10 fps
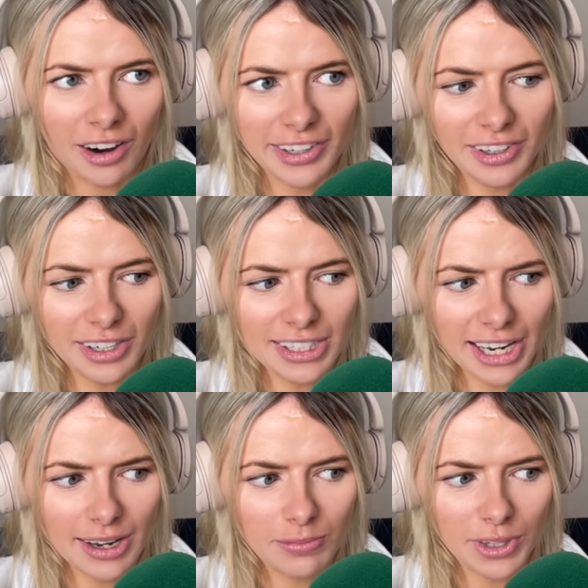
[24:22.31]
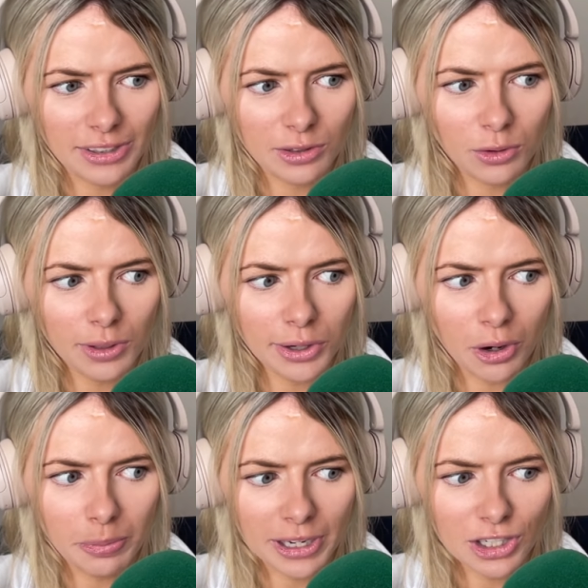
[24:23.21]
I thought like the Gold
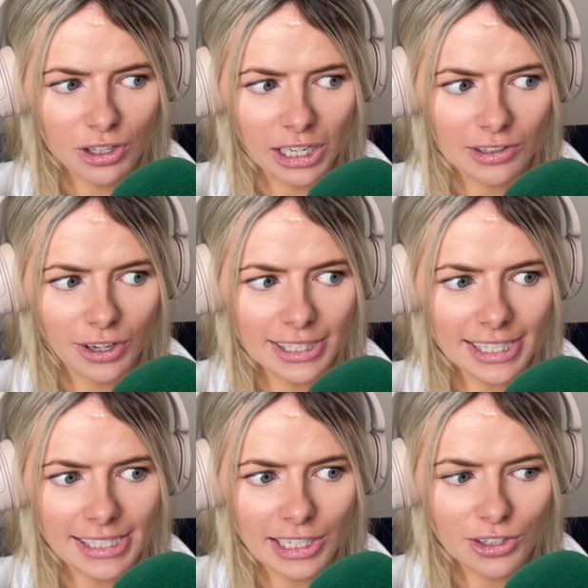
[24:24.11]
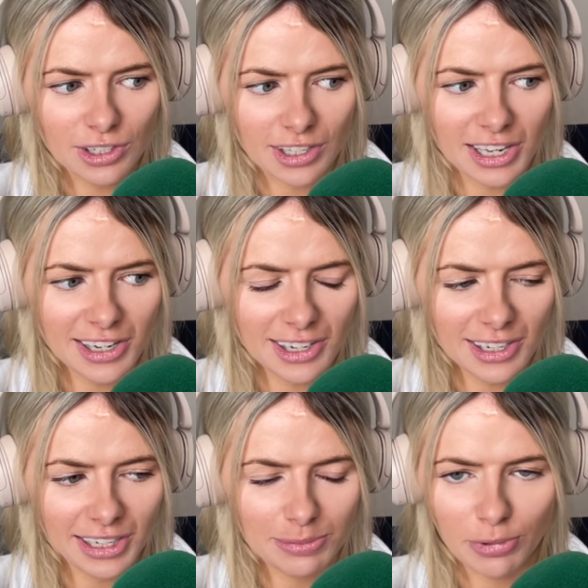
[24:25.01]
Cup entry, like 19 entries, I
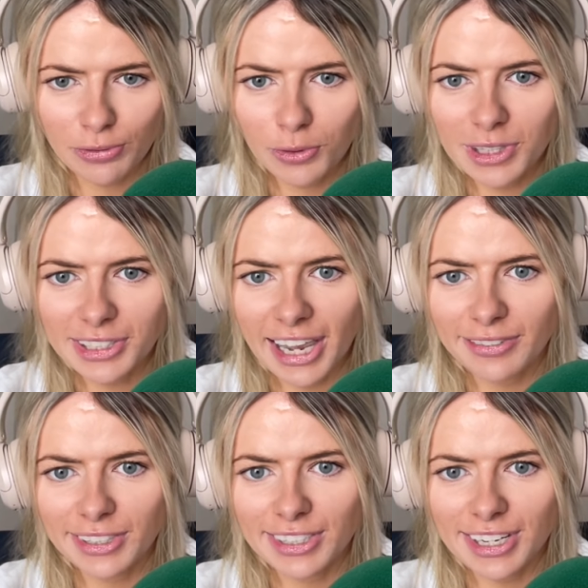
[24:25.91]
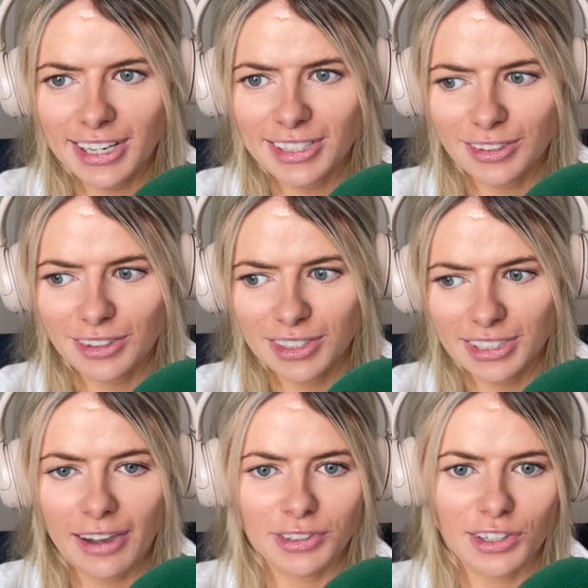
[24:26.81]
think, like before the Savills chase, or
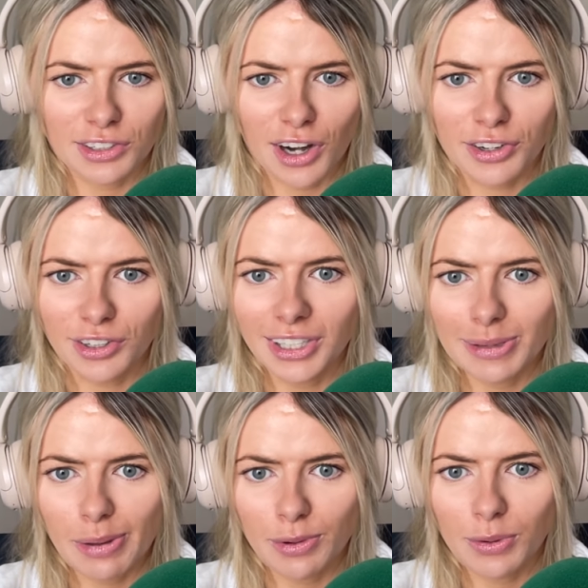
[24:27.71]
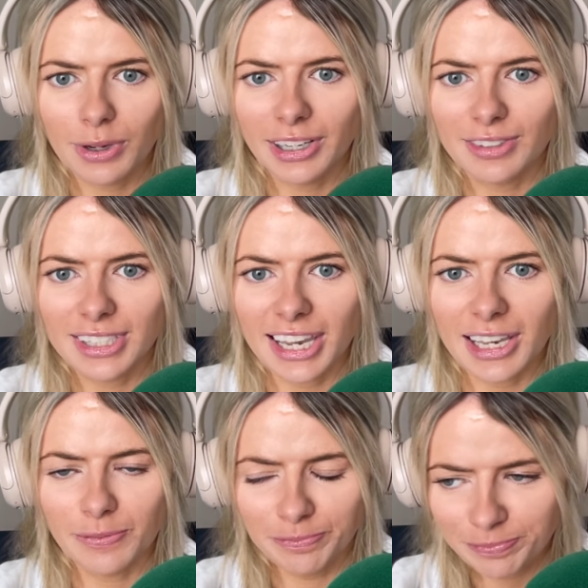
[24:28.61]
just after the Dundurkin, maybe we were kind of
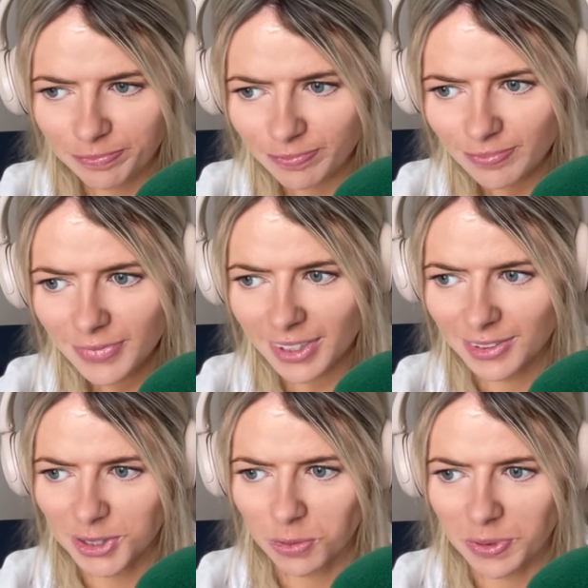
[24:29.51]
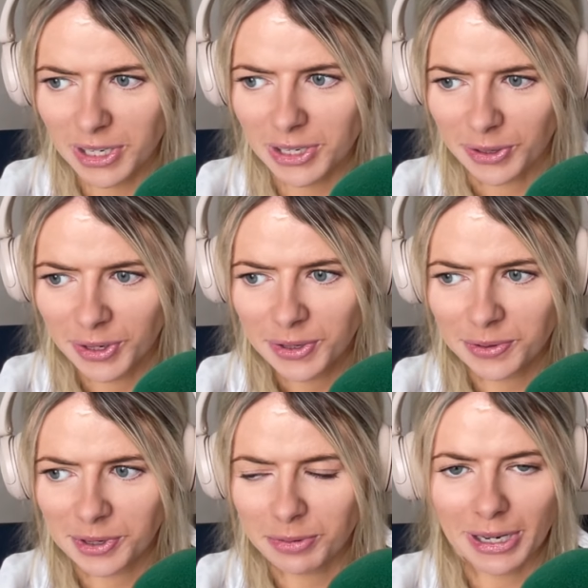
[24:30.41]
saying this could be
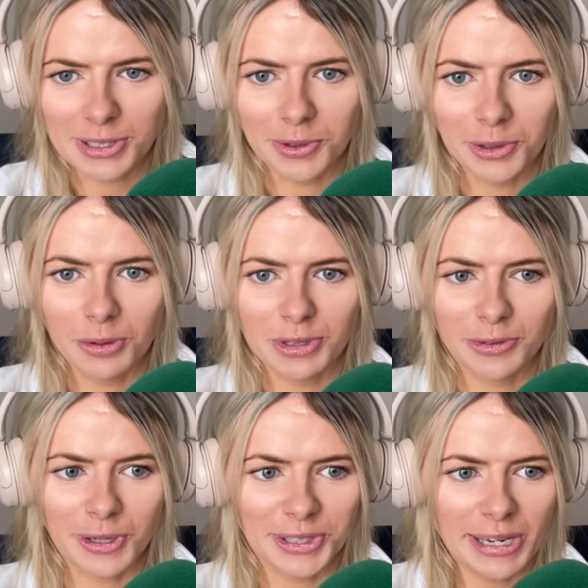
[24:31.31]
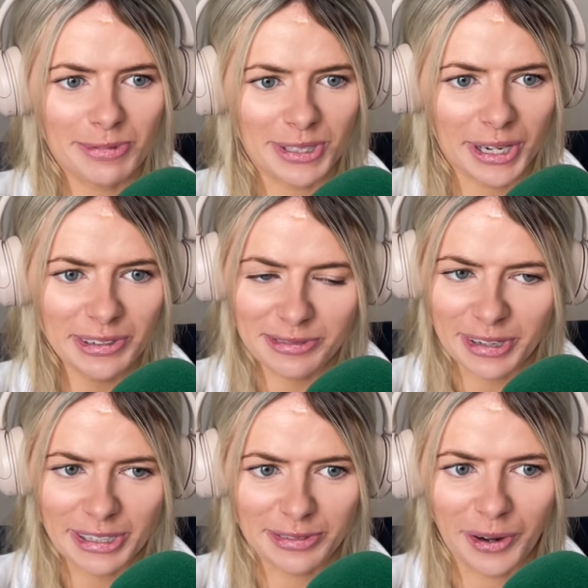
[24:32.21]
one of the best Gold Cups of all time, but it's kind of
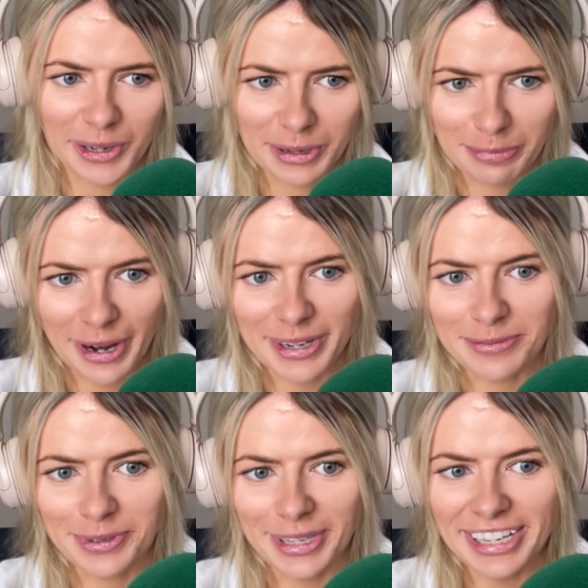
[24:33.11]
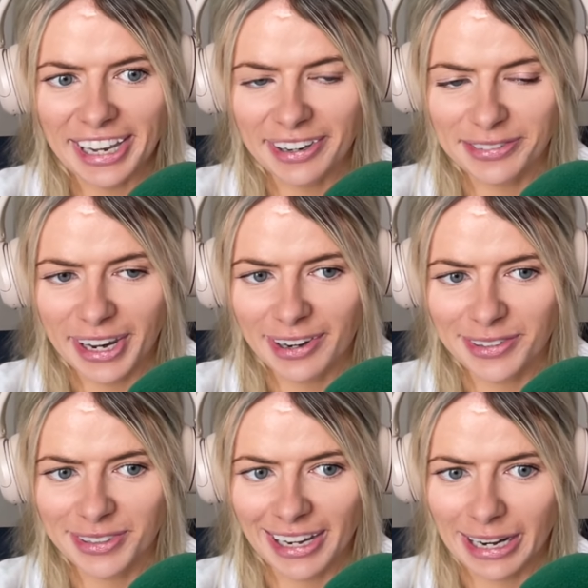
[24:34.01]
nearly fallen apart completely
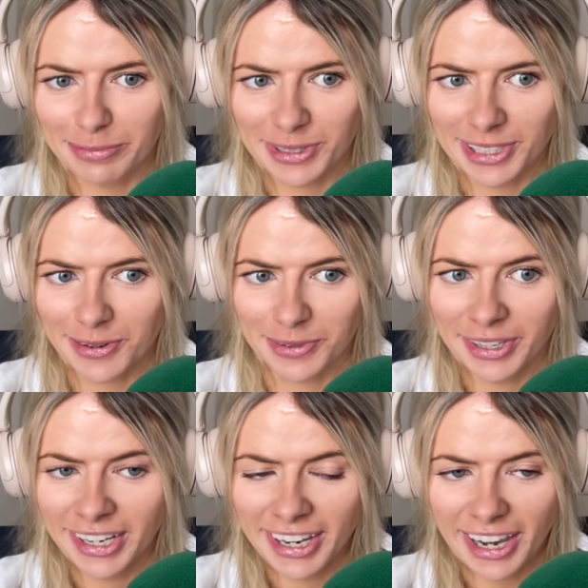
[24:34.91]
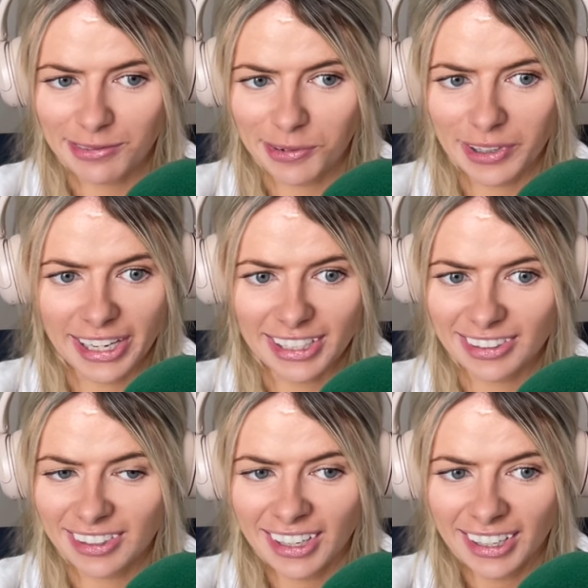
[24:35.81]
after that Leopardstown run. Like,
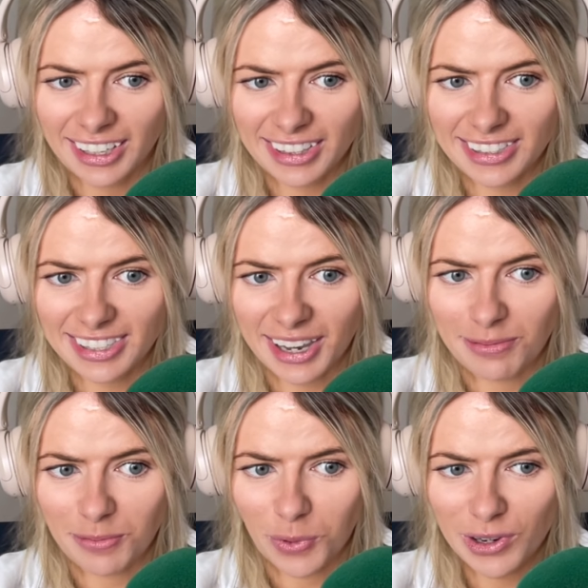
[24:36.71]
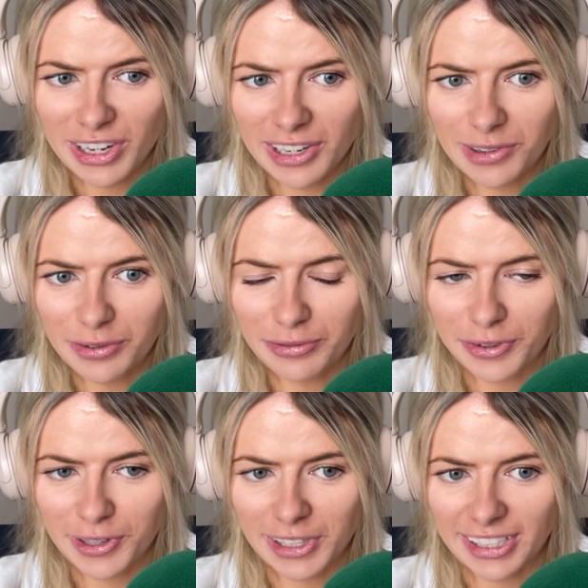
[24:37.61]
and it's worrying enough
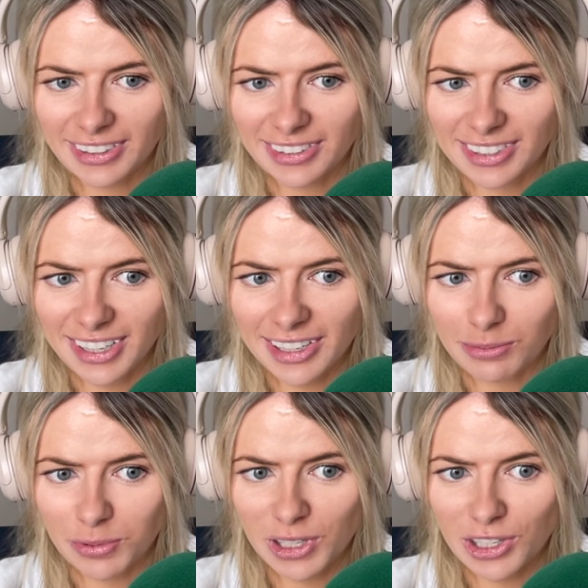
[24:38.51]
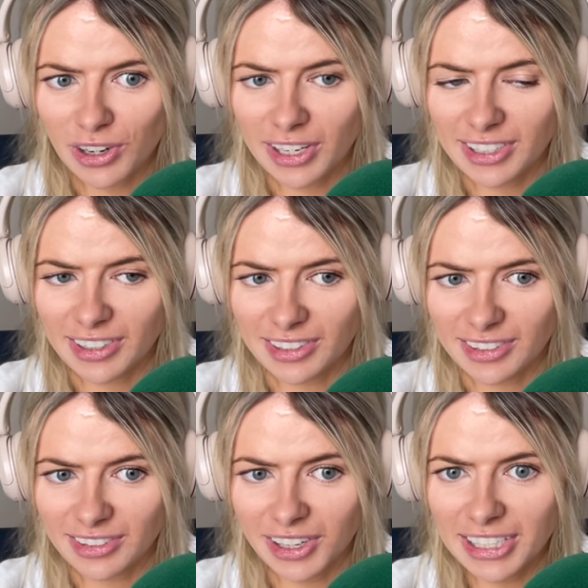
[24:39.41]
for like the state of British racing,
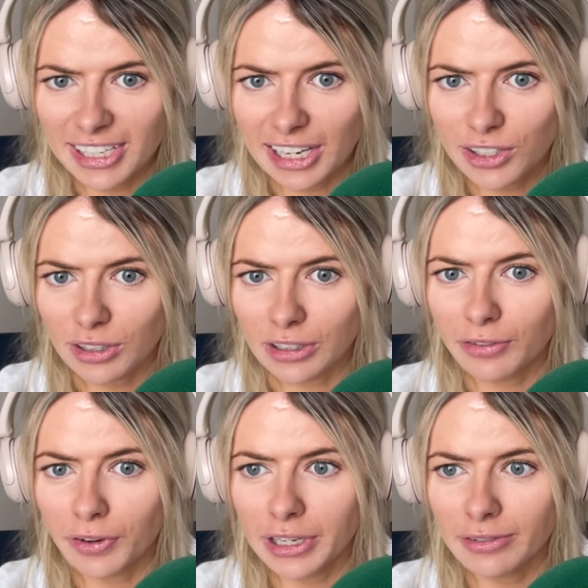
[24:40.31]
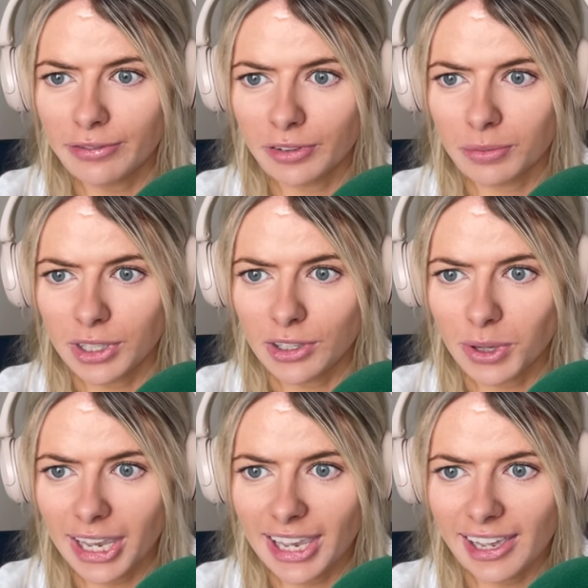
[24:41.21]
because 19 entries, 5 from the
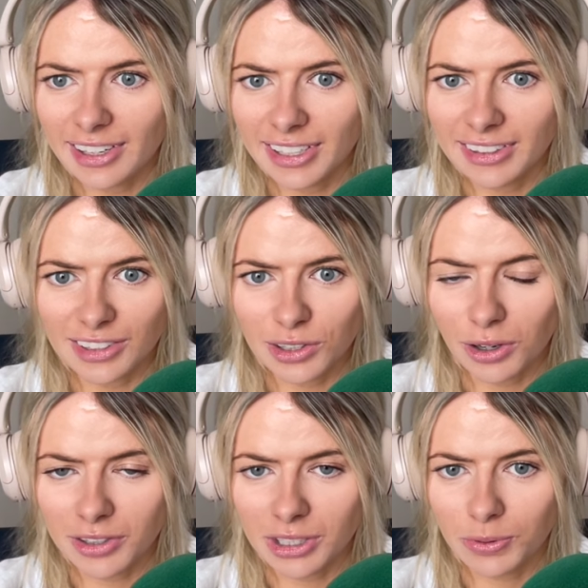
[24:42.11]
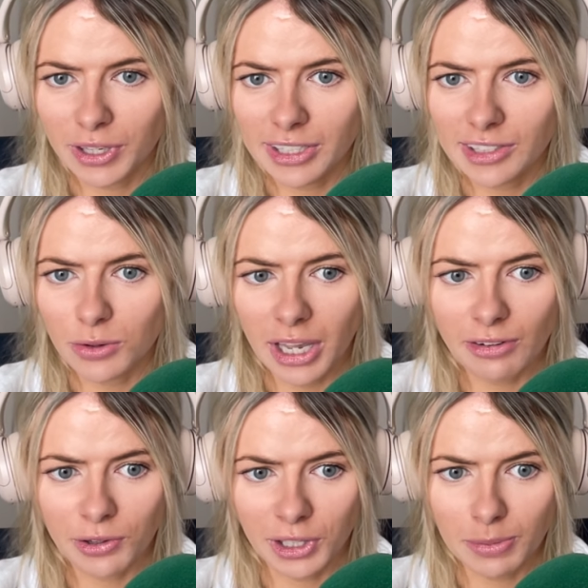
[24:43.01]
UK, and I think the shortest price
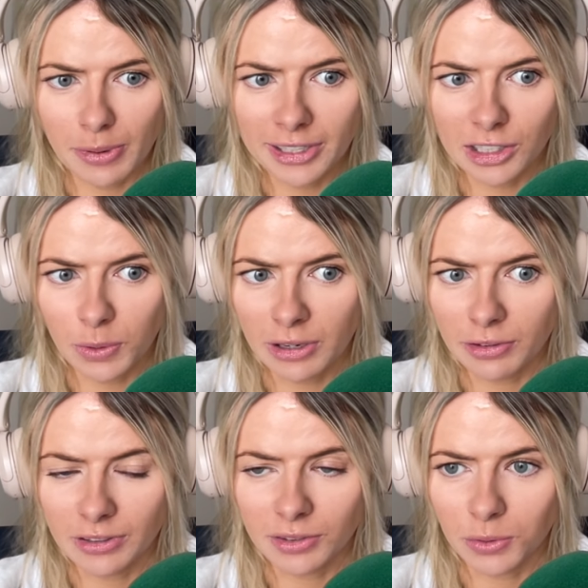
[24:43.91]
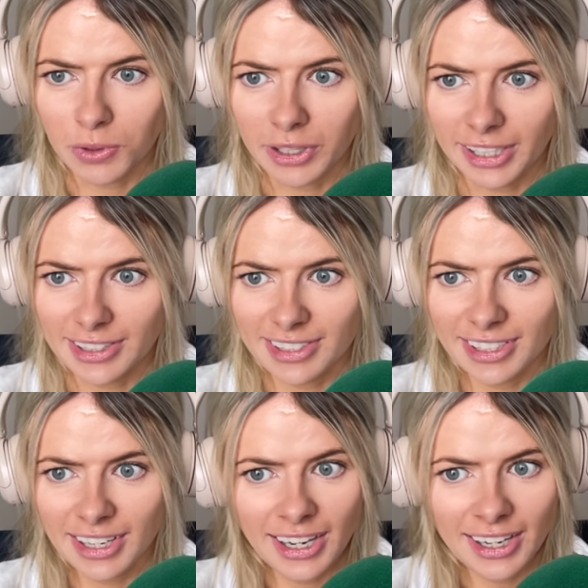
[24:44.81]
UK runner can be back to 25 to 1. Like,
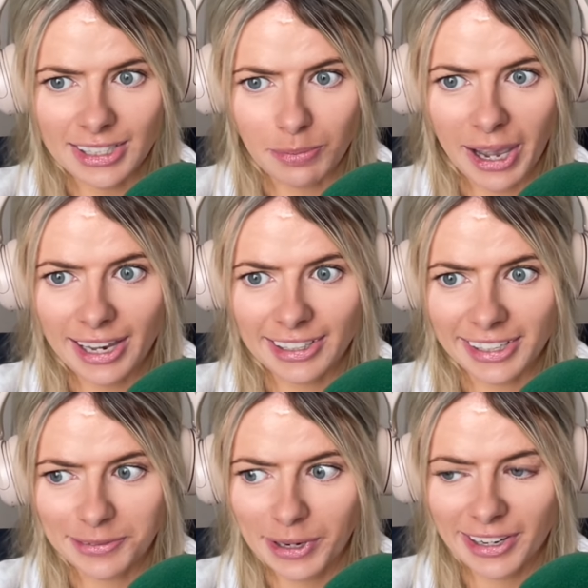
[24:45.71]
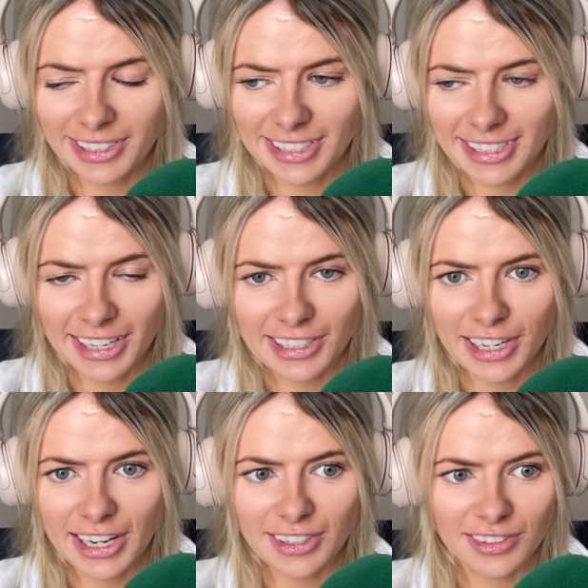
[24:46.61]
it's mad. Like, where are these staying
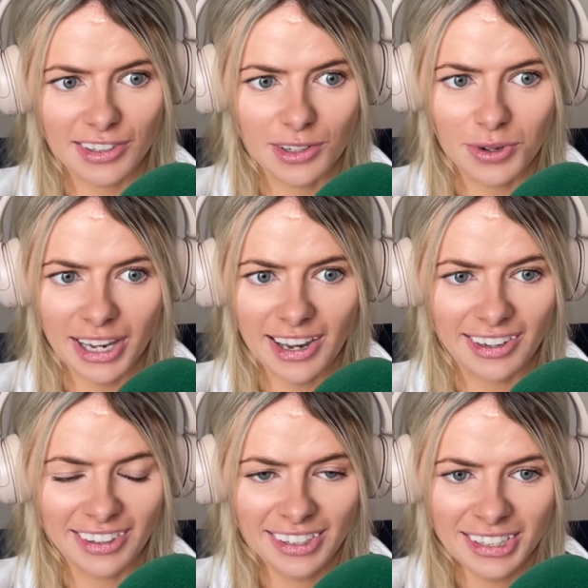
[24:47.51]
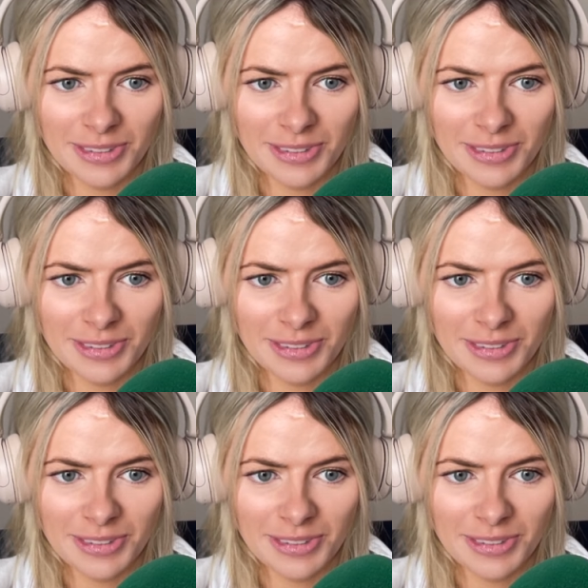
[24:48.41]
chasers in the UK? And